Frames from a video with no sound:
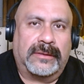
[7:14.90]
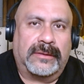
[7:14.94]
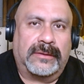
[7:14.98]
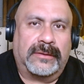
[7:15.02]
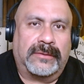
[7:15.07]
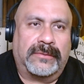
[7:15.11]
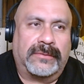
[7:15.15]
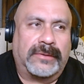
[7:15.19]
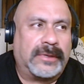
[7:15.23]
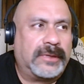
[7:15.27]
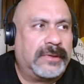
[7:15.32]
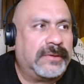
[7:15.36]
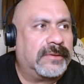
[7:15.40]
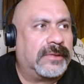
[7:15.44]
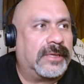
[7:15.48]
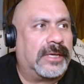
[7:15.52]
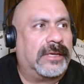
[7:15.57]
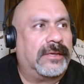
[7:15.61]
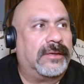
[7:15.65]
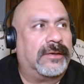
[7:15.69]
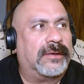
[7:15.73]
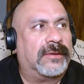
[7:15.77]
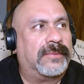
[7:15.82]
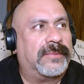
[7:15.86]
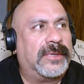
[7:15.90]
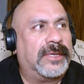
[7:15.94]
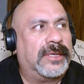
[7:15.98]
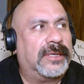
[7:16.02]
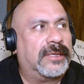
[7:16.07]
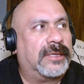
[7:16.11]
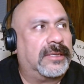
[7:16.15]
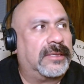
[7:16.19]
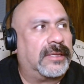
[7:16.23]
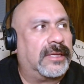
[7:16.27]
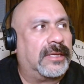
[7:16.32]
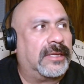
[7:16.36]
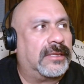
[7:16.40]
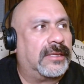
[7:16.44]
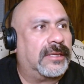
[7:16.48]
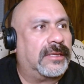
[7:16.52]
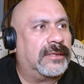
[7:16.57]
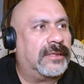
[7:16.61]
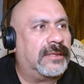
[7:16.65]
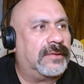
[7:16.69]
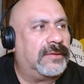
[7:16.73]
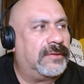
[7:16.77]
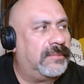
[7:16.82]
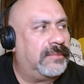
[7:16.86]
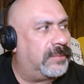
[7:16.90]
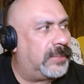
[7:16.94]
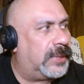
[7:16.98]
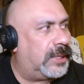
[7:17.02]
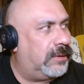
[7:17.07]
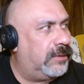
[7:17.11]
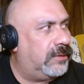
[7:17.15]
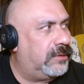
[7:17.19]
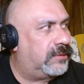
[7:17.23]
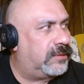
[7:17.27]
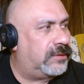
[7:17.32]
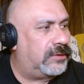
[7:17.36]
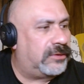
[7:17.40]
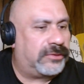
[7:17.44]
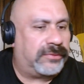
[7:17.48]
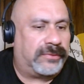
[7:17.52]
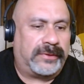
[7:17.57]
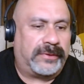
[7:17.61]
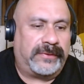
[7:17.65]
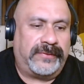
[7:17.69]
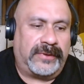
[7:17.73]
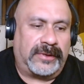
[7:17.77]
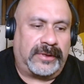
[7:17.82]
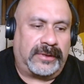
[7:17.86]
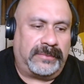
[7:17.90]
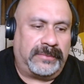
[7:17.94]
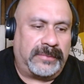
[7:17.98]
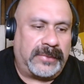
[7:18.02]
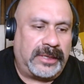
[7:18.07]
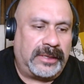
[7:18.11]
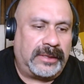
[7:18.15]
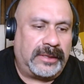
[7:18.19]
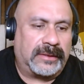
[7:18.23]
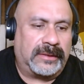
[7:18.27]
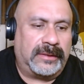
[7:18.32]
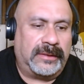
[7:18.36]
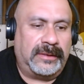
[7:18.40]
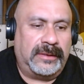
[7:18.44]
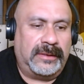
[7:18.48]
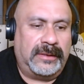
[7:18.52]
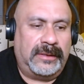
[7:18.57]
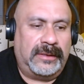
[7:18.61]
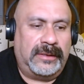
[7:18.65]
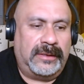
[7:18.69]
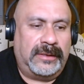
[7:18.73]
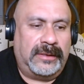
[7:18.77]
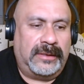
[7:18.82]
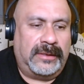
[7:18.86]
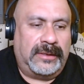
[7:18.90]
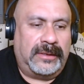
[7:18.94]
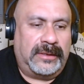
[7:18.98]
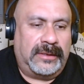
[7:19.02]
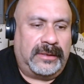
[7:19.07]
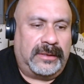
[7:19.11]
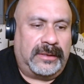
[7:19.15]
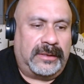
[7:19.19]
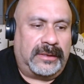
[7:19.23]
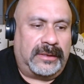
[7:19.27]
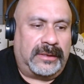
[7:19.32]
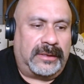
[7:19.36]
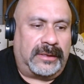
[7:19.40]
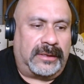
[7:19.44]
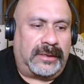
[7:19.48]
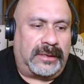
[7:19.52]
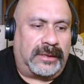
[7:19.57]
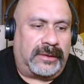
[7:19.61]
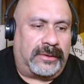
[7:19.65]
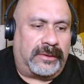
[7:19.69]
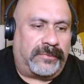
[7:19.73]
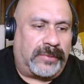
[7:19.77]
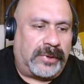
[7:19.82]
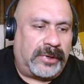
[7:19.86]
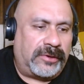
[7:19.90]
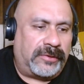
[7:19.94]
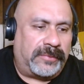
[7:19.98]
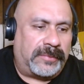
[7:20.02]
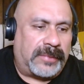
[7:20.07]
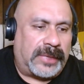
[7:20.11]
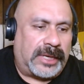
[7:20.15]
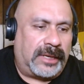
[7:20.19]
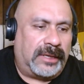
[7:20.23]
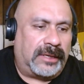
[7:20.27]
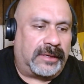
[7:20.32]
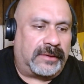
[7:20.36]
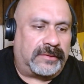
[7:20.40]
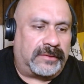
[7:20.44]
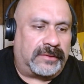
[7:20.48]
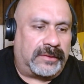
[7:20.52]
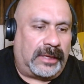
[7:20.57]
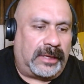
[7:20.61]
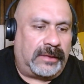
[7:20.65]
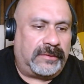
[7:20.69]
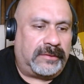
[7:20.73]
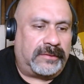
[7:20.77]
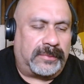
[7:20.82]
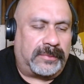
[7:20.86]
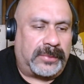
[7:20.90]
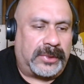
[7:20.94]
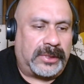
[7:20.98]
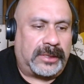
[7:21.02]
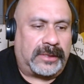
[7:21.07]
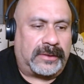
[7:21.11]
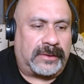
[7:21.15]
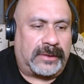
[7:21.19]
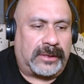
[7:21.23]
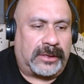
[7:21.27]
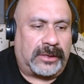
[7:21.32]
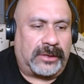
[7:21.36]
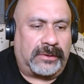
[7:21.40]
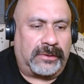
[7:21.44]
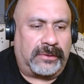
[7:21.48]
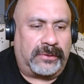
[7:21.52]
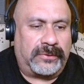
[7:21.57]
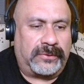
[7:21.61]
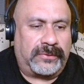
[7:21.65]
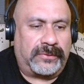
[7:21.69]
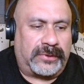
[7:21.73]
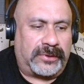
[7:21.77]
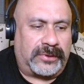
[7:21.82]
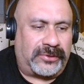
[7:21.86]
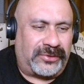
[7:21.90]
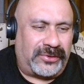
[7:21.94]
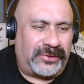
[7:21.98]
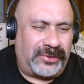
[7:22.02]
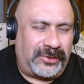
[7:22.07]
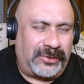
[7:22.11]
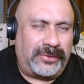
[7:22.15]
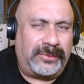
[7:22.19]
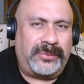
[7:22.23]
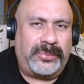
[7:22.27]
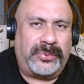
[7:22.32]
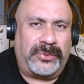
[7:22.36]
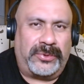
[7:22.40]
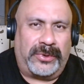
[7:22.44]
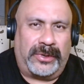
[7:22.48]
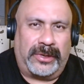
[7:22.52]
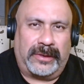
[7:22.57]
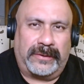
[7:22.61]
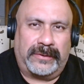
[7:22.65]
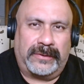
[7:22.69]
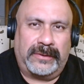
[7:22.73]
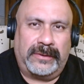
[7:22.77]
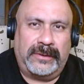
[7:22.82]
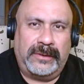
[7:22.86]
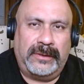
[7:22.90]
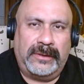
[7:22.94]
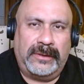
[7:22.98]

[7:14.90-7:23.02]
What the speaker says: What is that? You know what I mean? That's embarrassing to even admit. A real man is not somebody that goes with his homeboys.